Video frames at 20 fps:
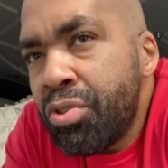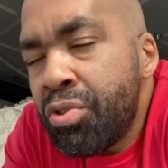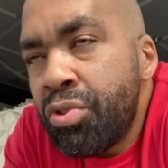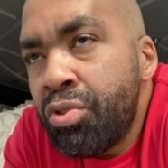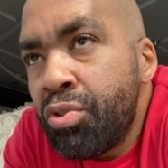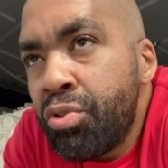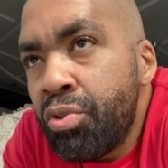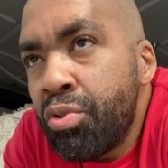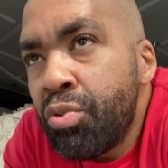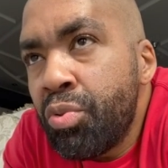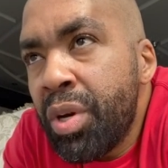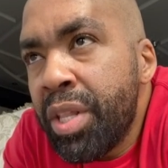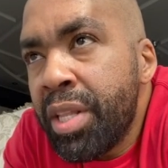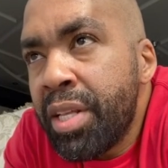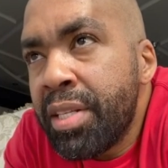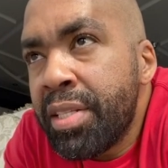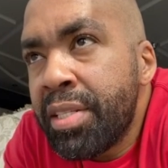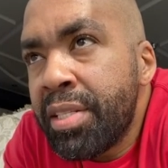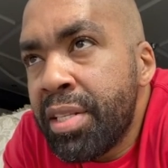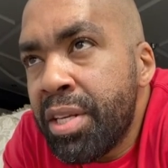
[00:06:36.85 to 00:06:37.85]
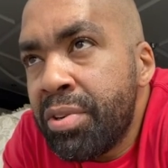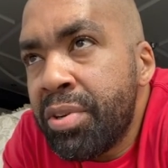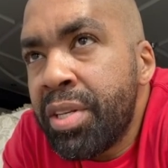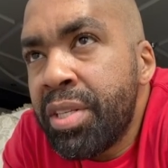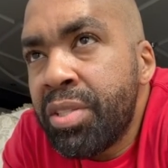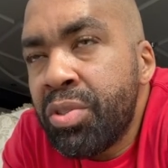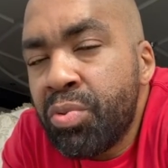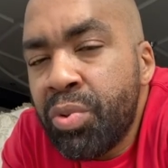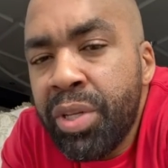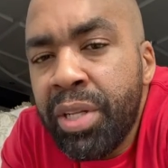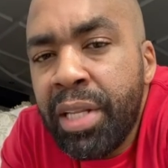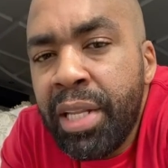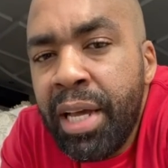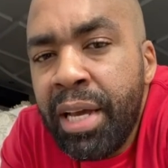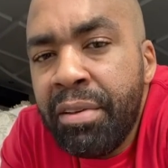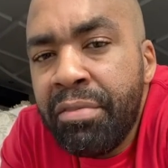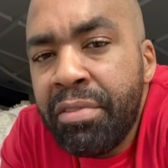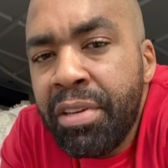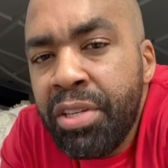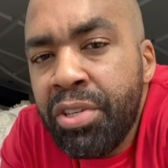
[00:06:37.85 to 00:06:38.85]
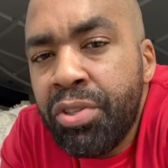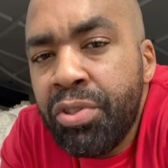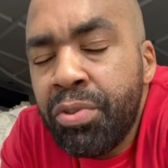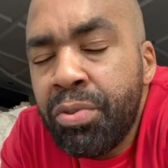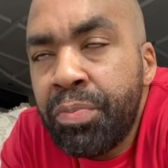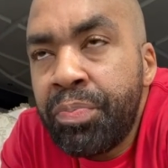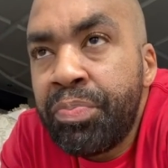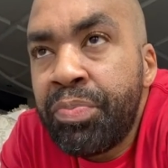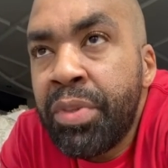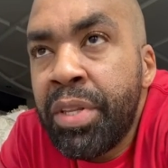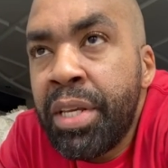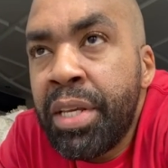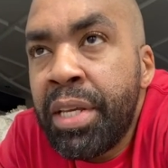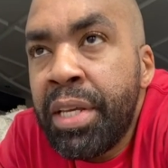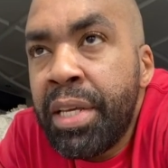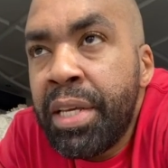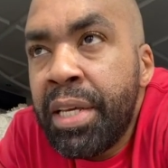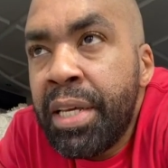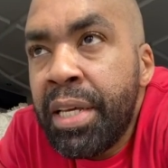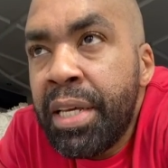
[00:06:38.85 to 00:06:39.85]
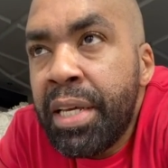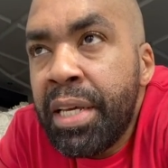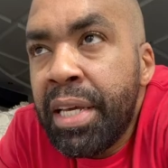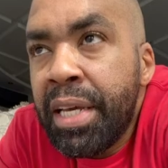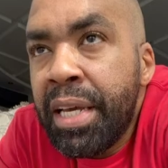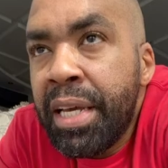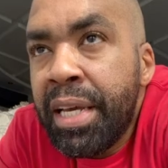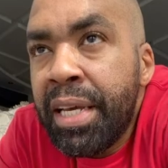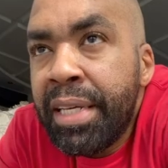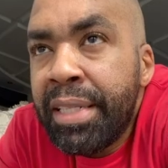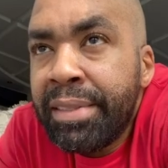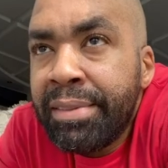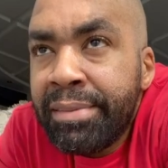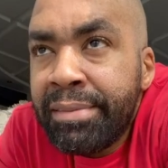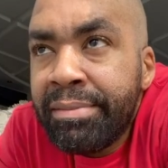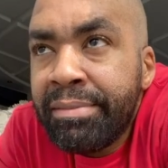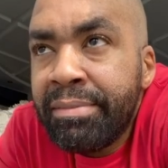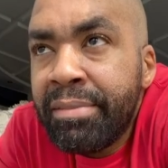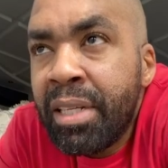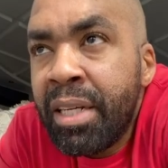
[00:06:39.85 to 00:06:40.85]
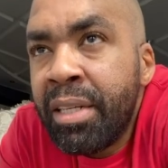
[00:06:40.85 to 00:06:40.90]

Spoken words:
to do with a serious real life issue. And